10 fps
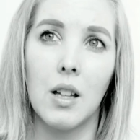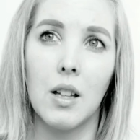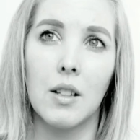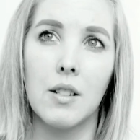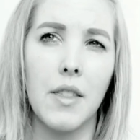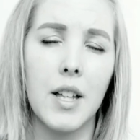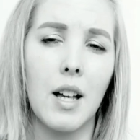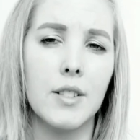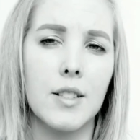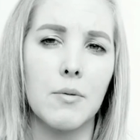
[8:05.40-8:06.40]
nothing
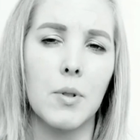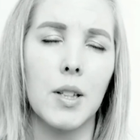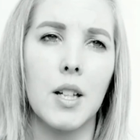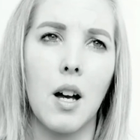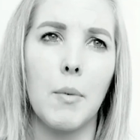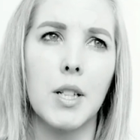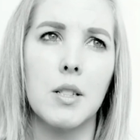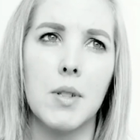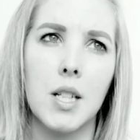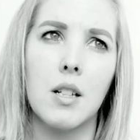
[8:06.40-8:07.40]
else is really coming to
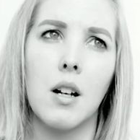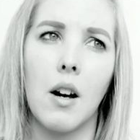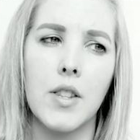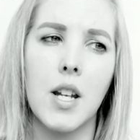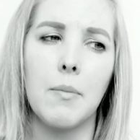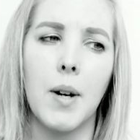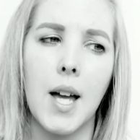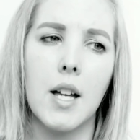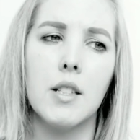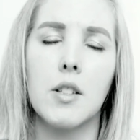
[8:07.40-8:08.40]
me off the top of my
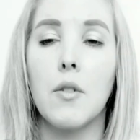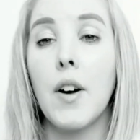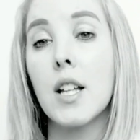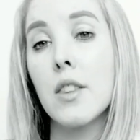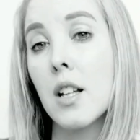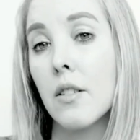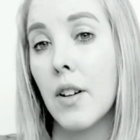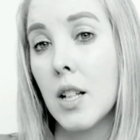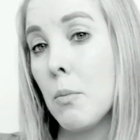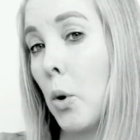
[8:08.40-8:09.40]
head, so if I can think of
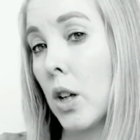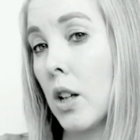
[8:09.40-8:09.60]
any more,